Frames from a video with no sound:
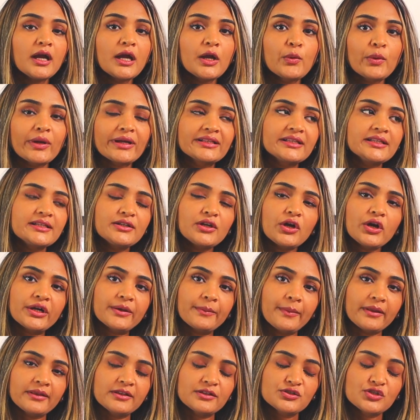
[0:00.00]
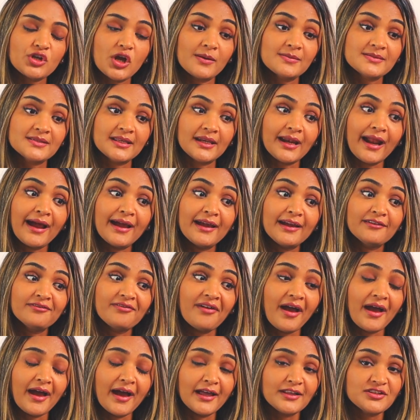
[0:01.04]
quickly talk about the jobs that I have
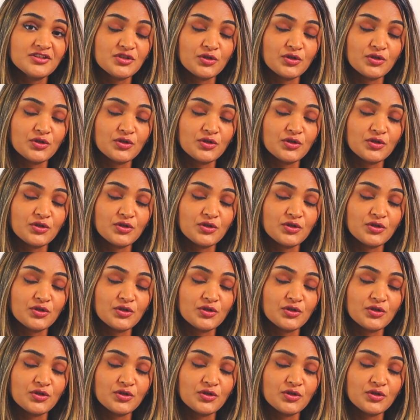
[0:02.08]
had.